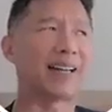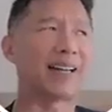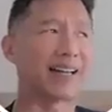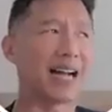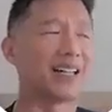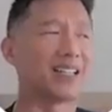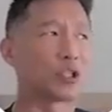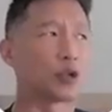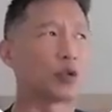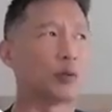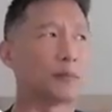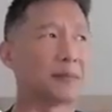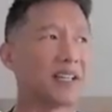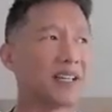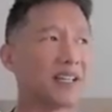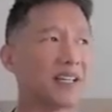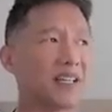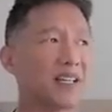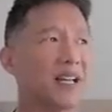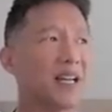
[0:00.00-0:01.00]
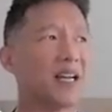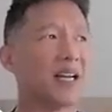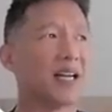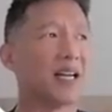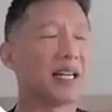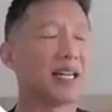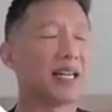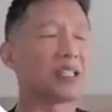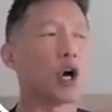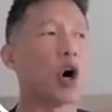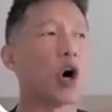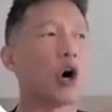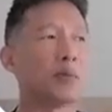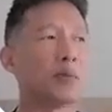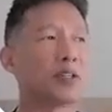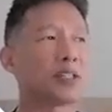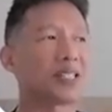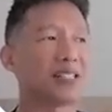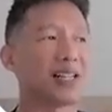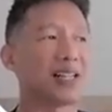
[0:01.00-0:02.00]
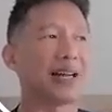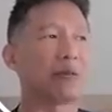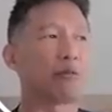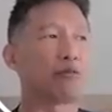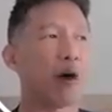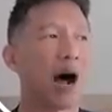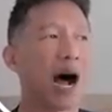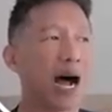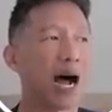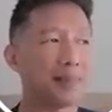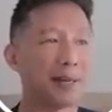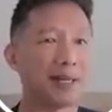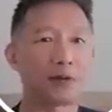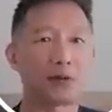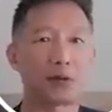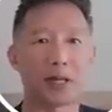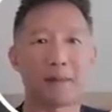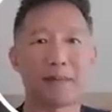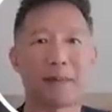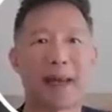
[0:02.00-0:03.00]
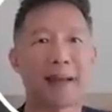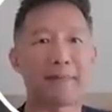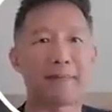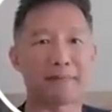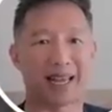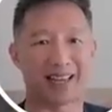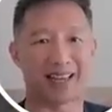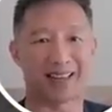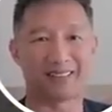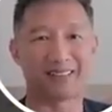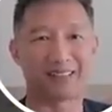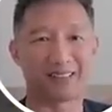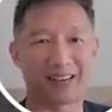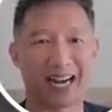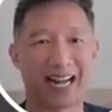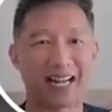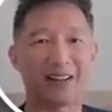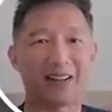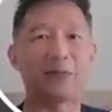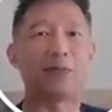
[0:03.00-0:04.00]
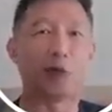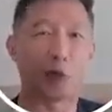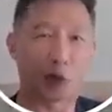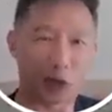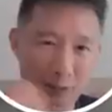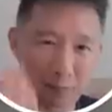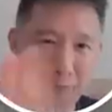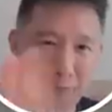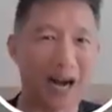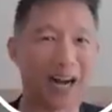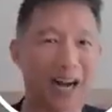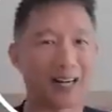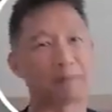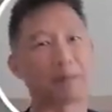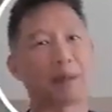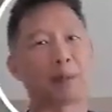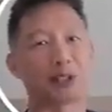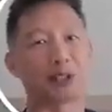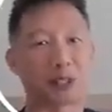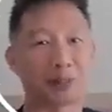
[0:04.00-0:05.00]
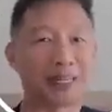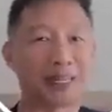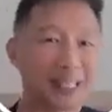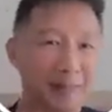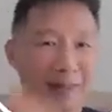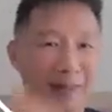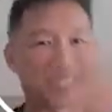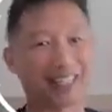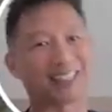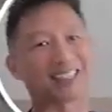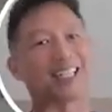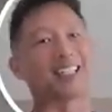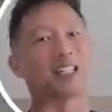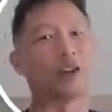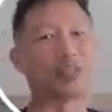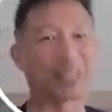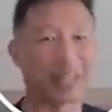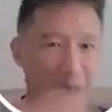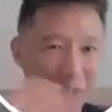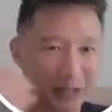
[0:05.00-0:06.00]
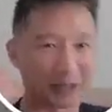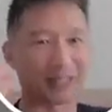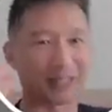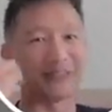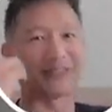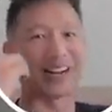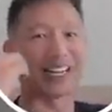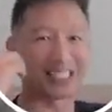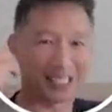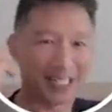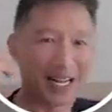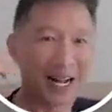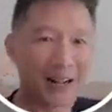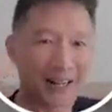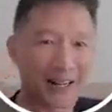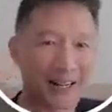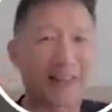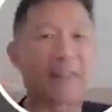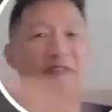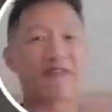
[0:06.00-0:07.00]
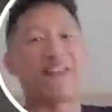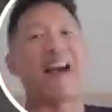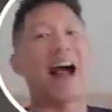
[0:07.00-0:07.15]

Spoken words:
my analogy would be, it's almost like Robin to the Batman, right? Fluorspar. People talk about semiconductor. Okay, we need to invest in a